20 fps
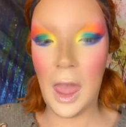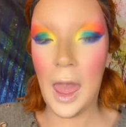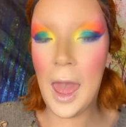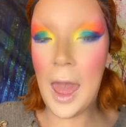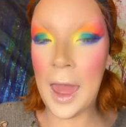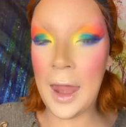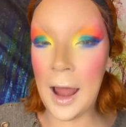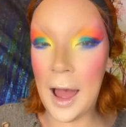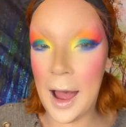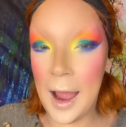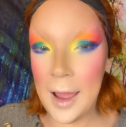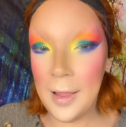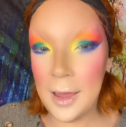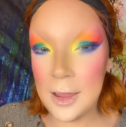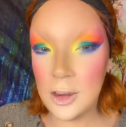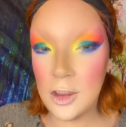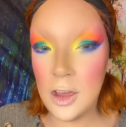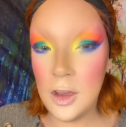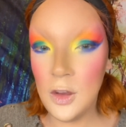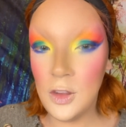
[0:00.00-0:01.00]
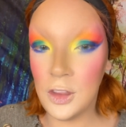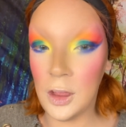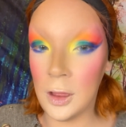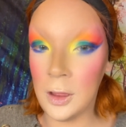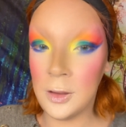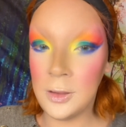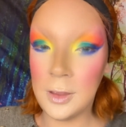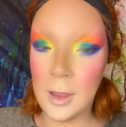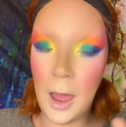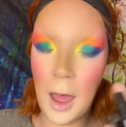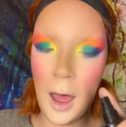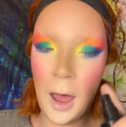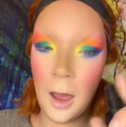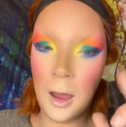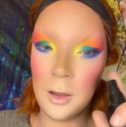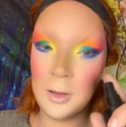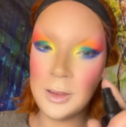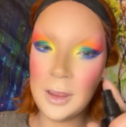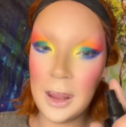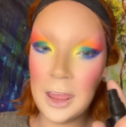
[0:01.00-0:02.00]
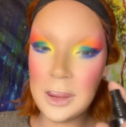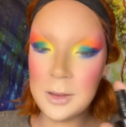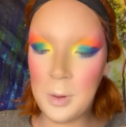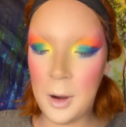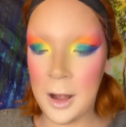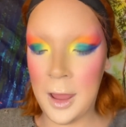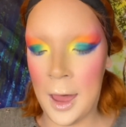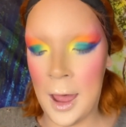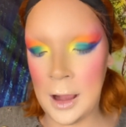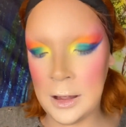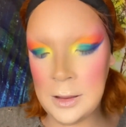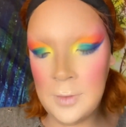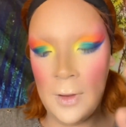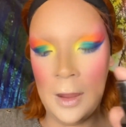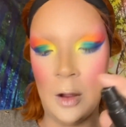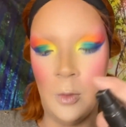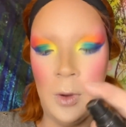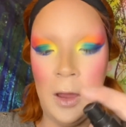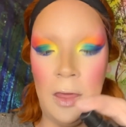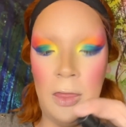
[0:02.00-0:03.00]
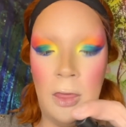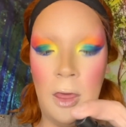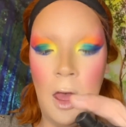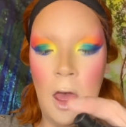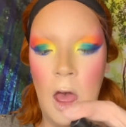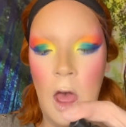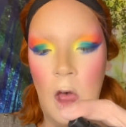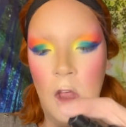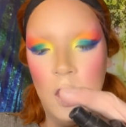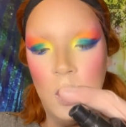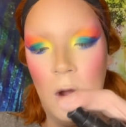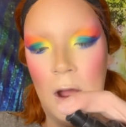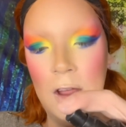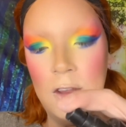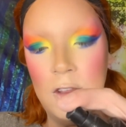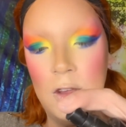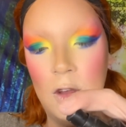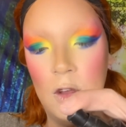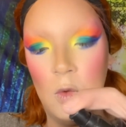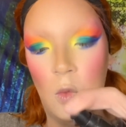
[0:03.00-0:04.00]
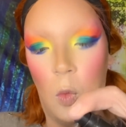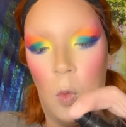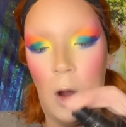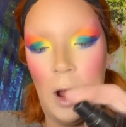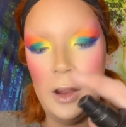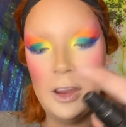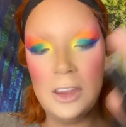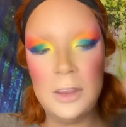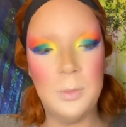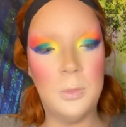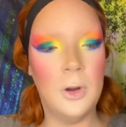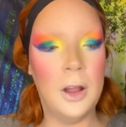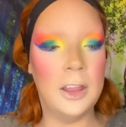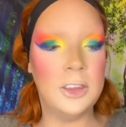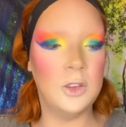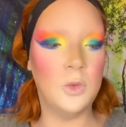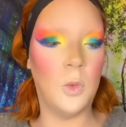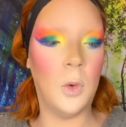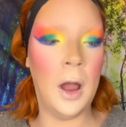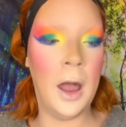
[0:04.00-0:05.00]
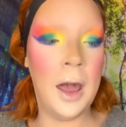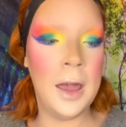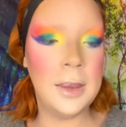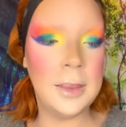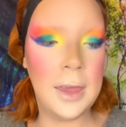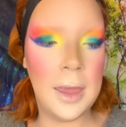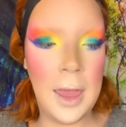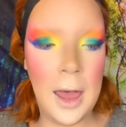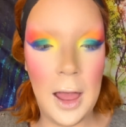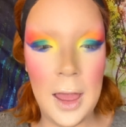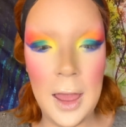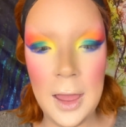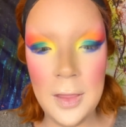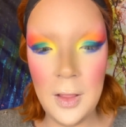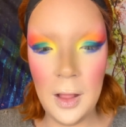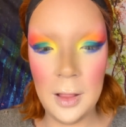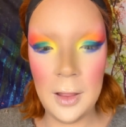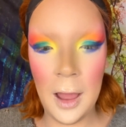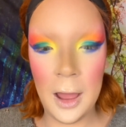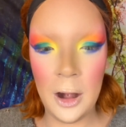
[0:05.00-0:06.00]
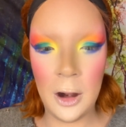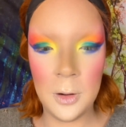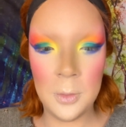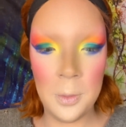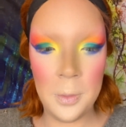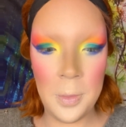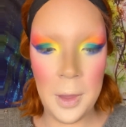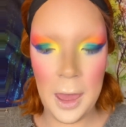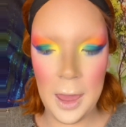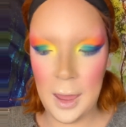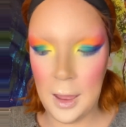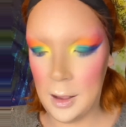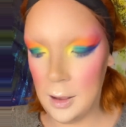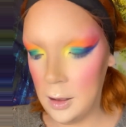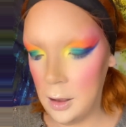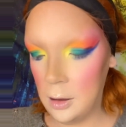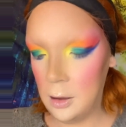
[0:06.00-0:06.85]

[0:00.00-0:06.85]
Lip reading: And I like to use a setting spray to activate it with, so I just use one spritz right in the liner pan,